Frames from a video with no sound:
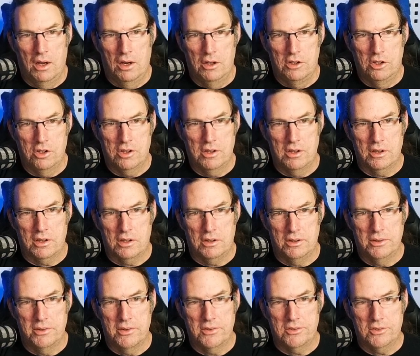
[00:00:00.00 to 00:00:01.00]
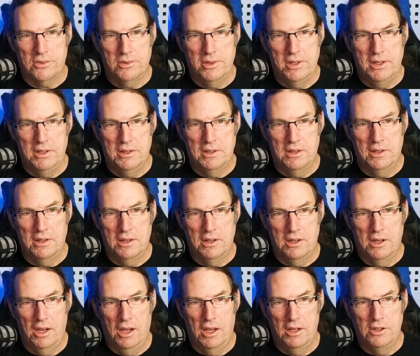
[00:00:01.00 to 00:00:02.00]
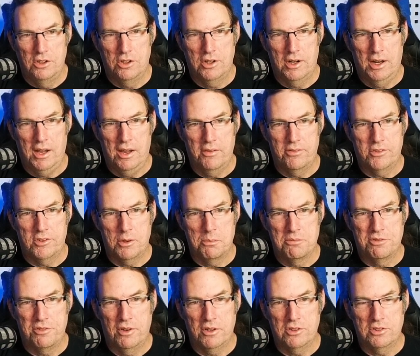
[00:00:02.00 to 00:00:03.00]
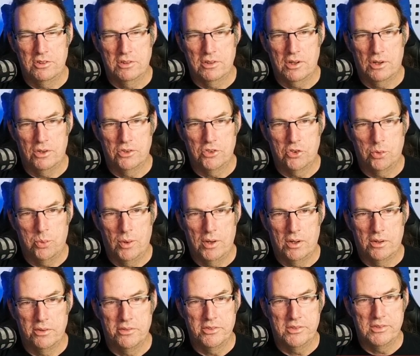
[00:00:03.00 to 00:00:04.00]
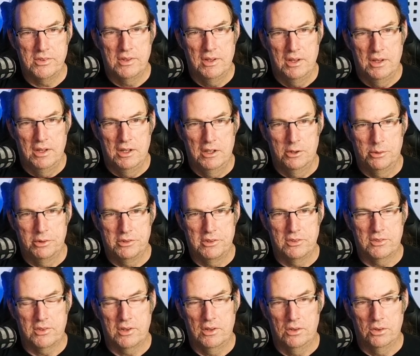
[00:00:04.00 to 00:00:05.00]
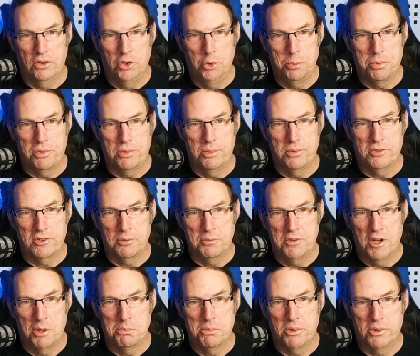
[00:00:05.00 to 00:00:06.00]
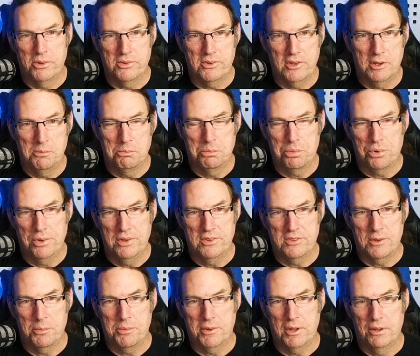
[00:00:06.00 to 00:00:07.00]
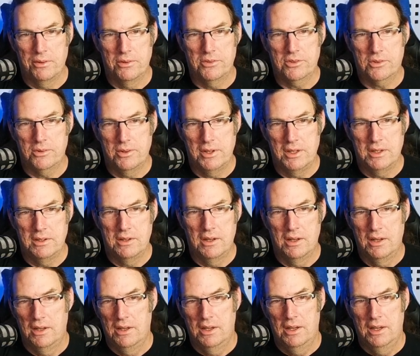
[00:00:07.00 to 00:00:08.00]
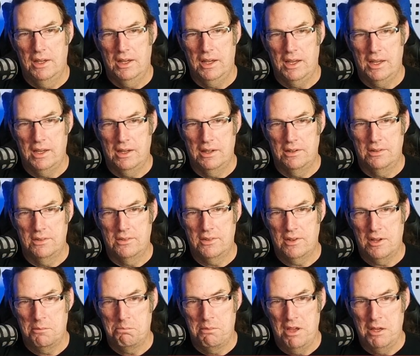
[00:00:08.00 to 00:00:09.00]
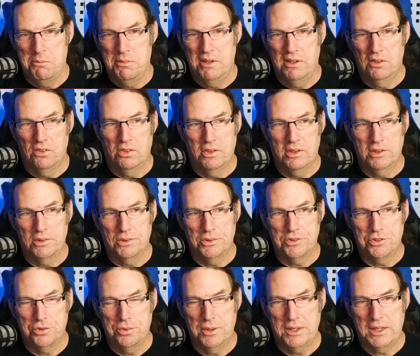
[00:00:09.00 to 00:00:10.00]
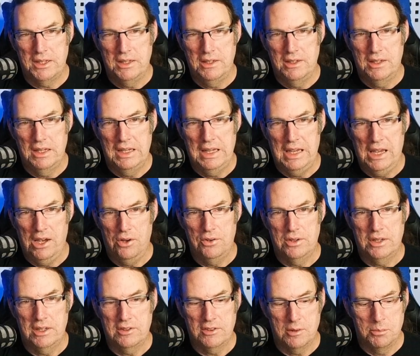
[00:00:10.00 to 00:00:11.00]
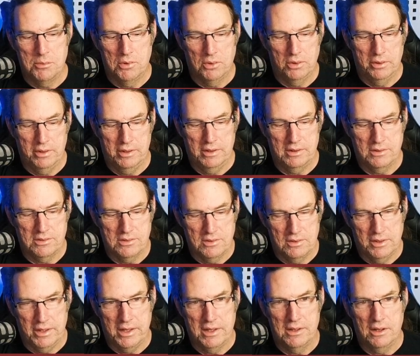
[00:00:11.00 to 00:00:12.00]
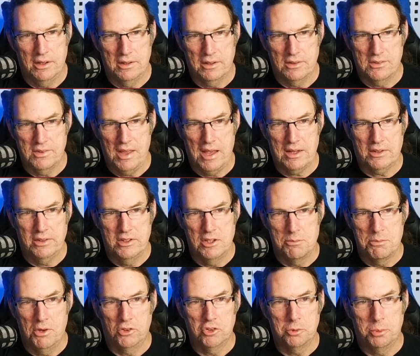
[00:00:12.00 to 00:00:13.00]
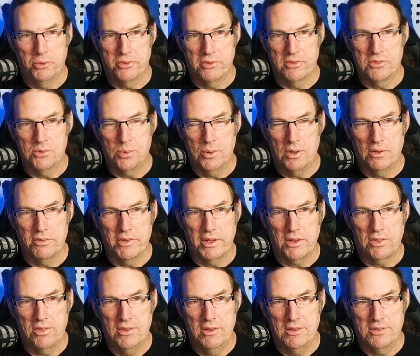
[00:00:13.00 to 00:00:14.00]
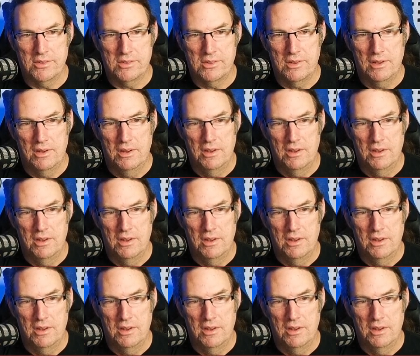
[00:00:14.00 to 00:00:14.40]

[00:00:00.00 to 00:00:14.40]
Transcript: you're going to clear the screen. You're going to have some function called 12s, which is going to loop through some numbers and print something on the screen. And it may be a little tricky how to get them to land on exactly the multiples of 12 like this.